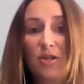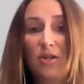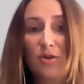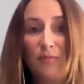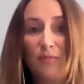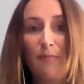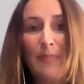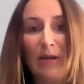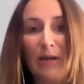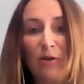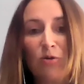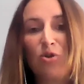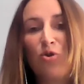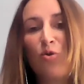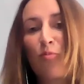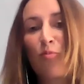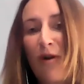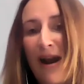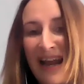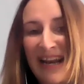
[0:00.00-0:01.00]
to build your
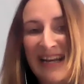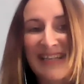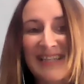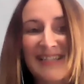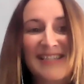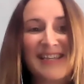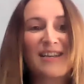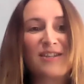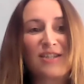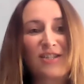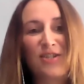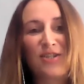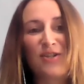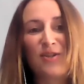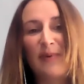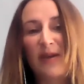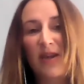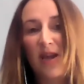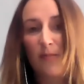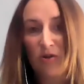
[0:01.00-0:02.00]
brand and to
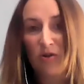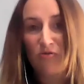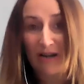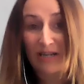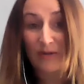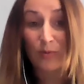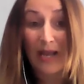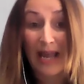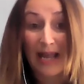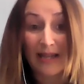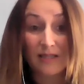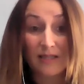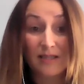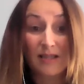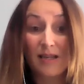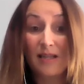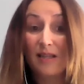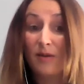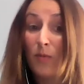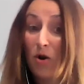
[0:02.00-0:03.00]
become a credible
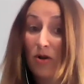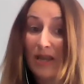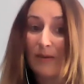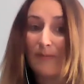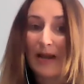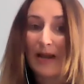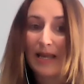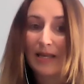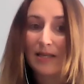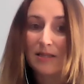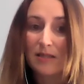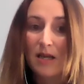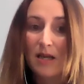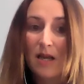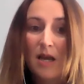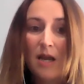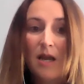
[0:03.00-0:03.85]
candidate in the marketplace.